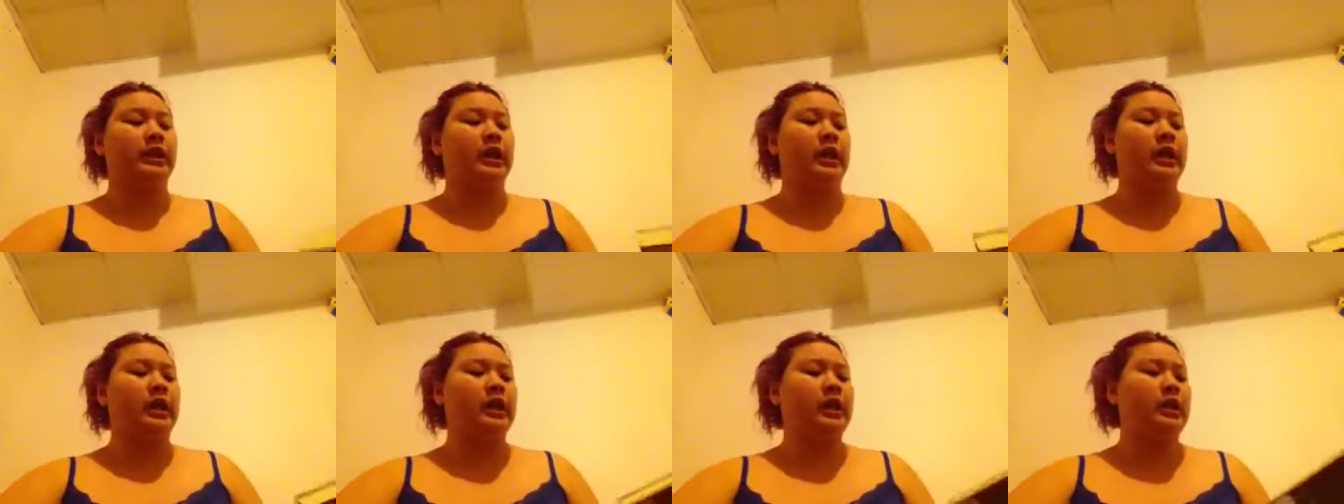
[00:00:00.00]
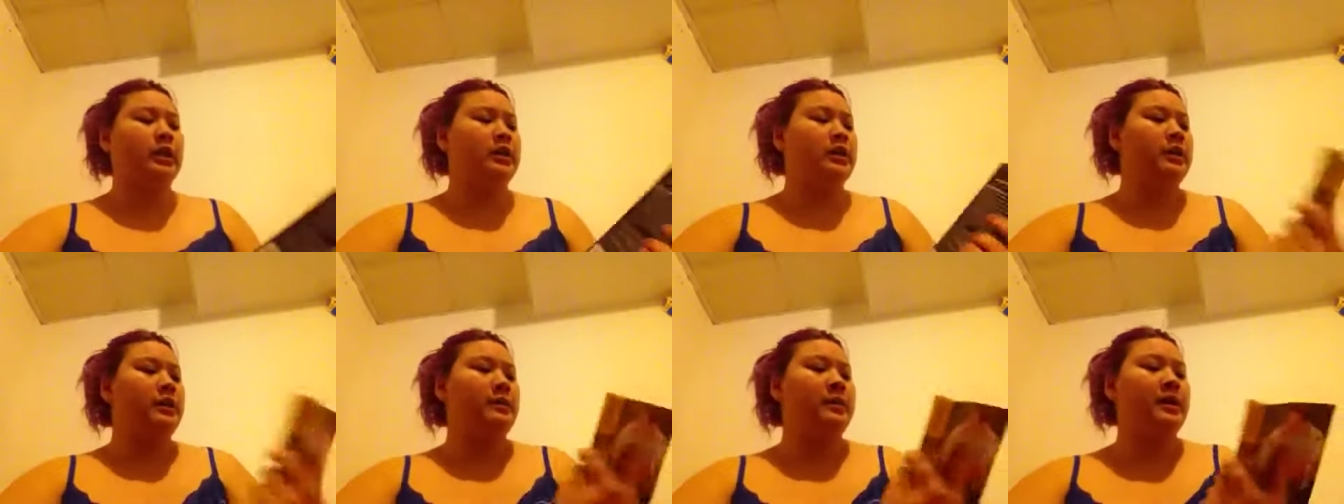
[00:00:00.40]

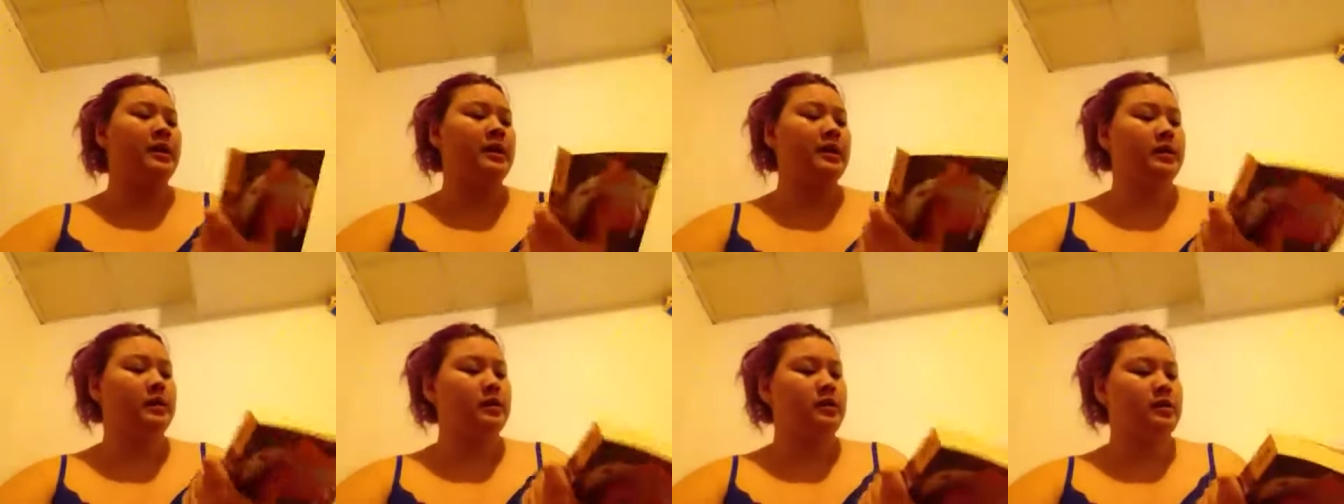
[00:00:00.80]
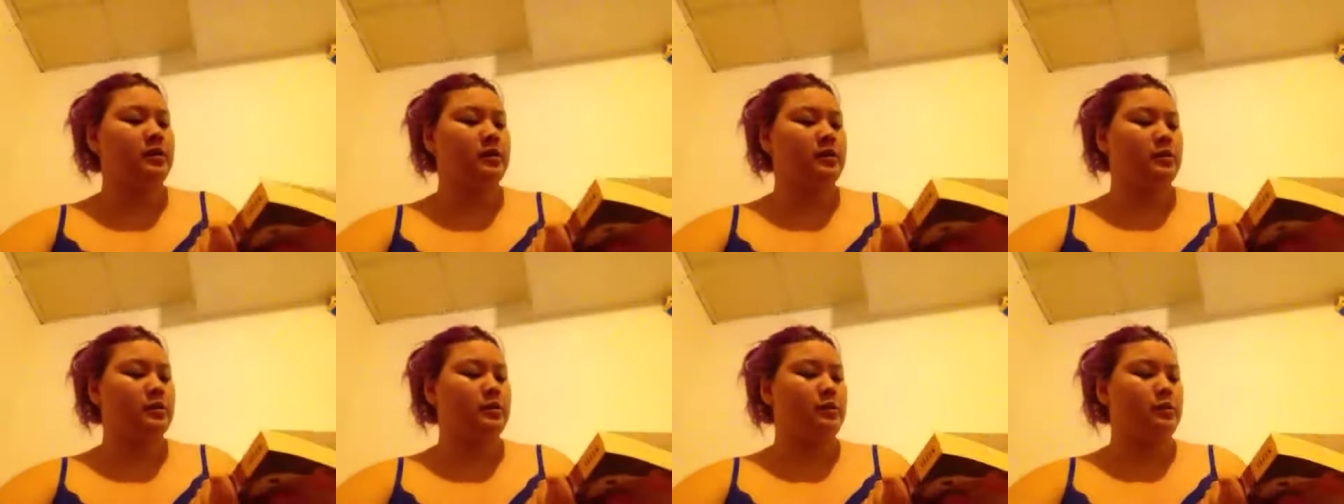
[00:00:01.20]
uh, let me get
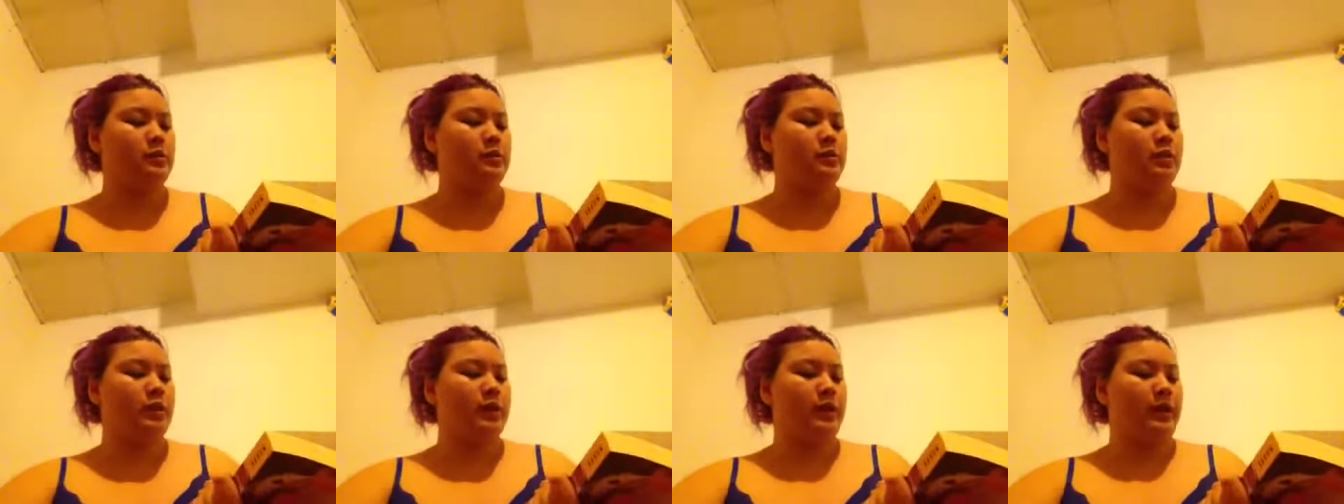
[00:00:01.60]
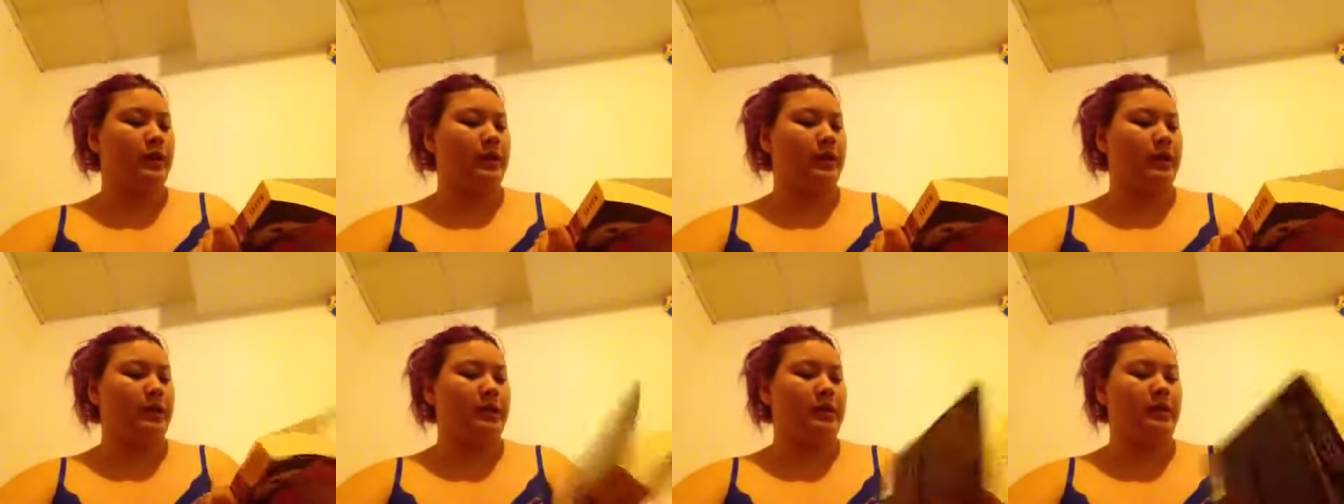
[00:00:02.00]
into one
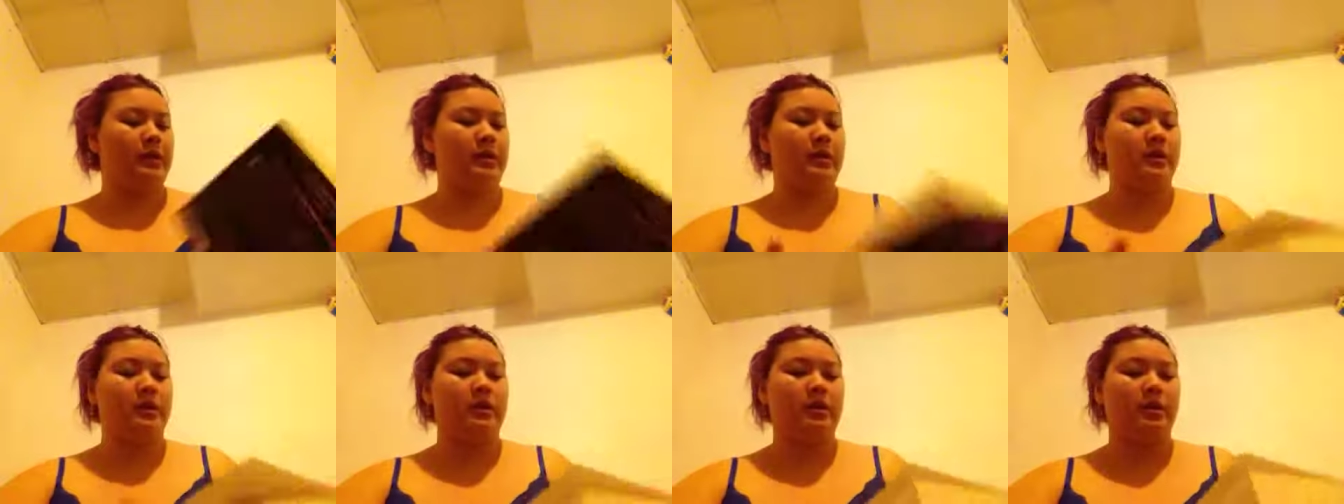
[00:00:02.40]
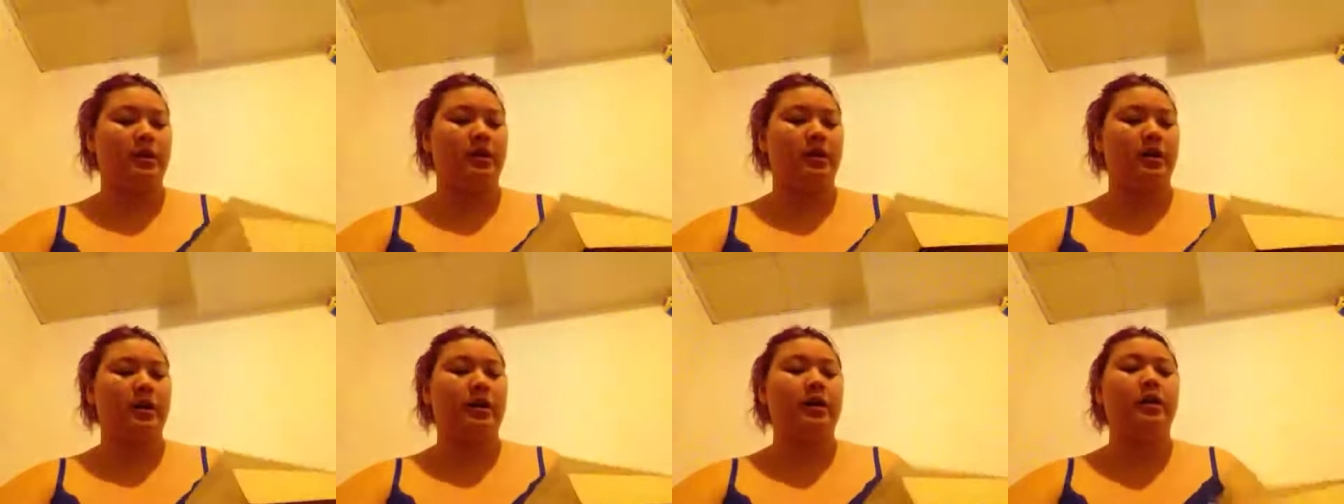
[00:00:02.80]
thing.
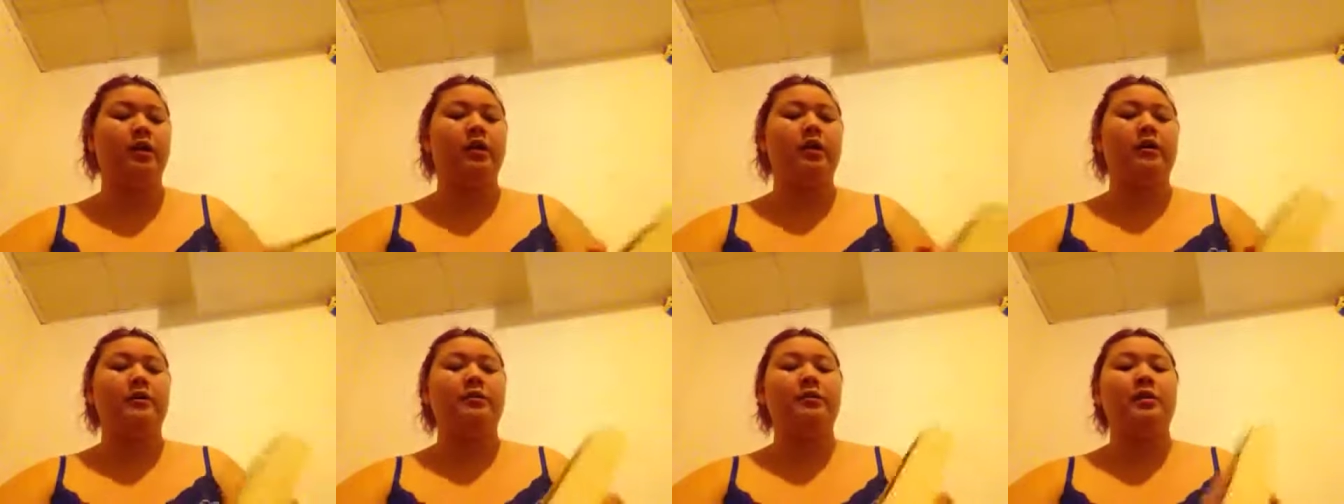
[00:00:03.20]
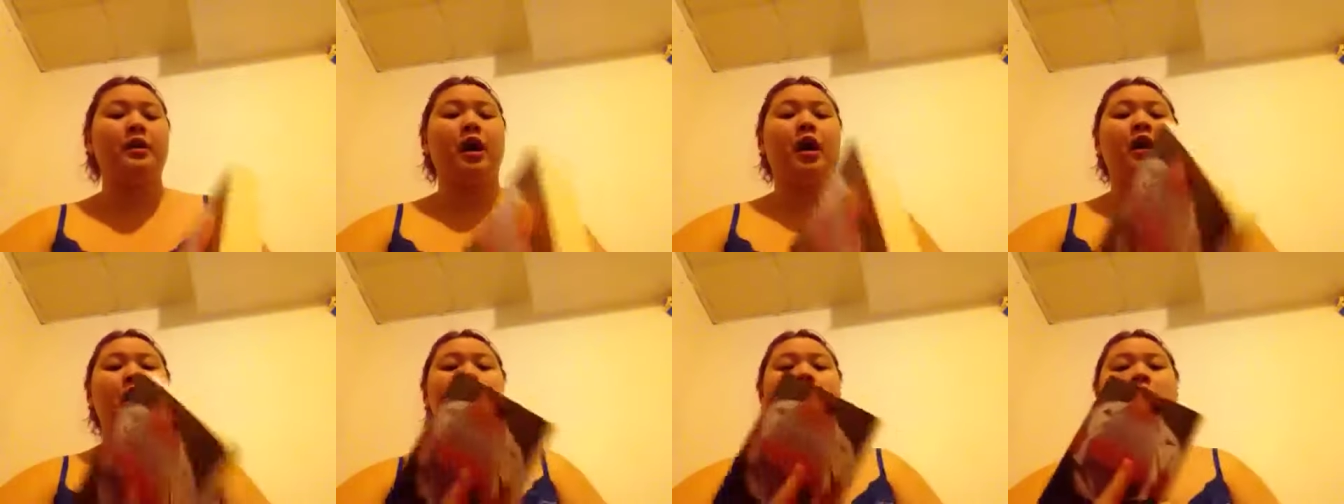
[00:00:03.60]
Alright.
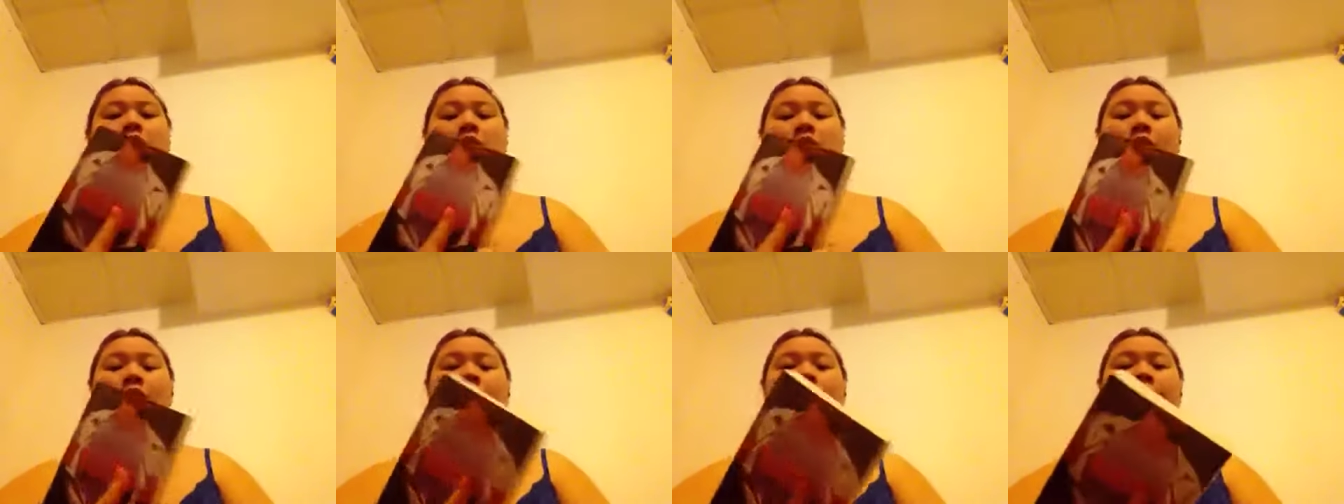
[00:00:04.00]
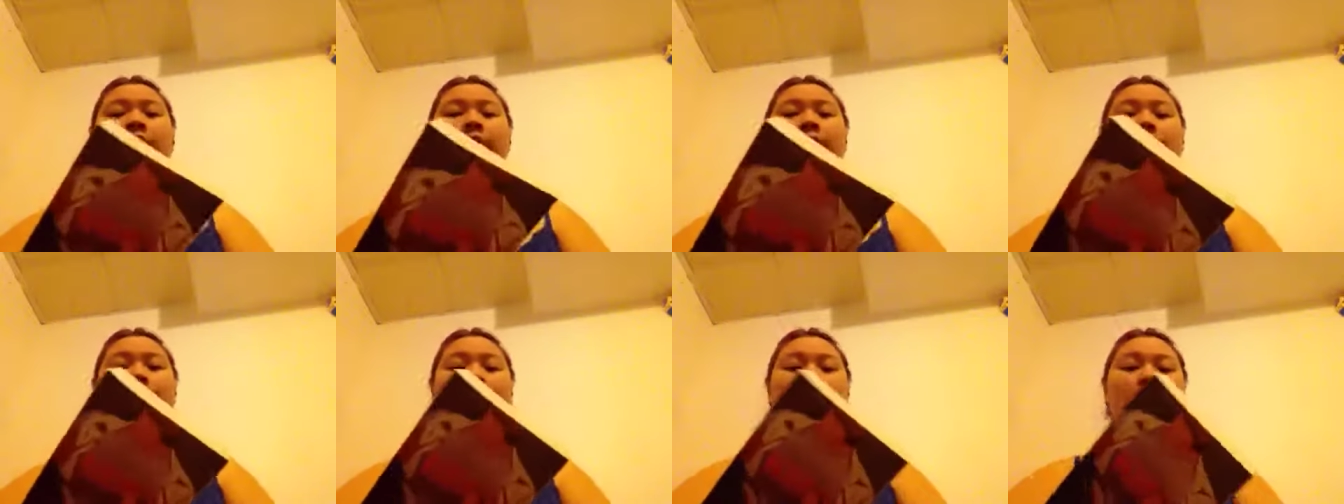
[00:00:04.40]
A lot
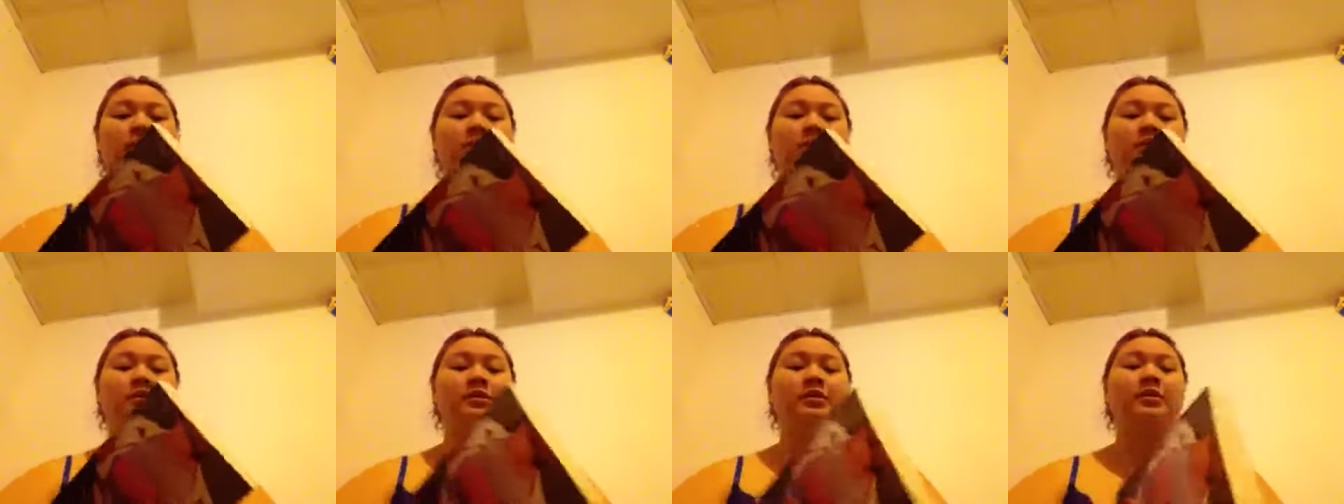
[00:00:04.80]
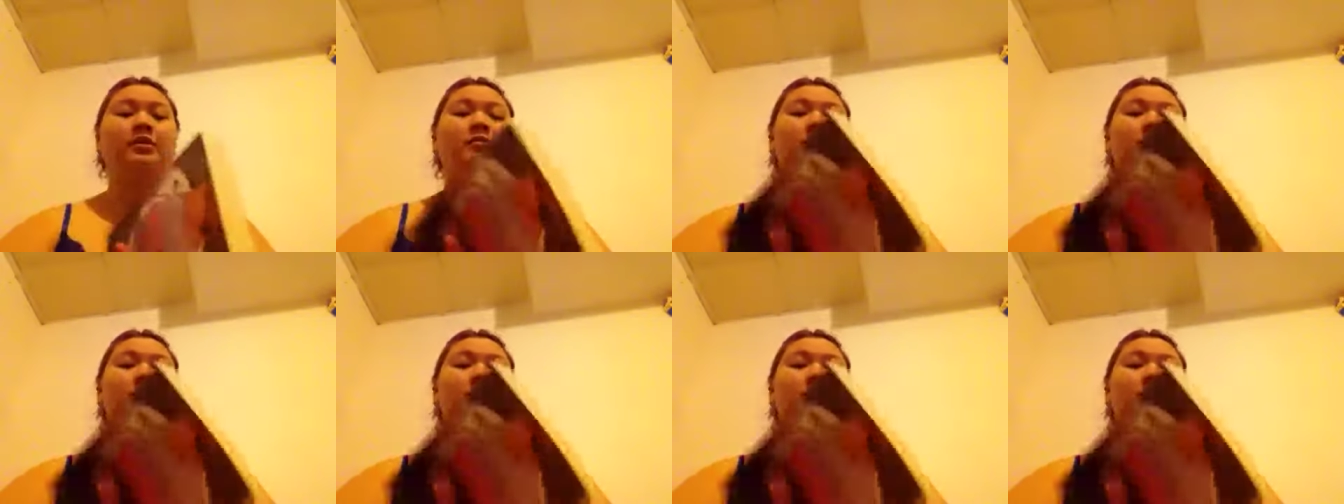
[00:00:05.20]
of characters,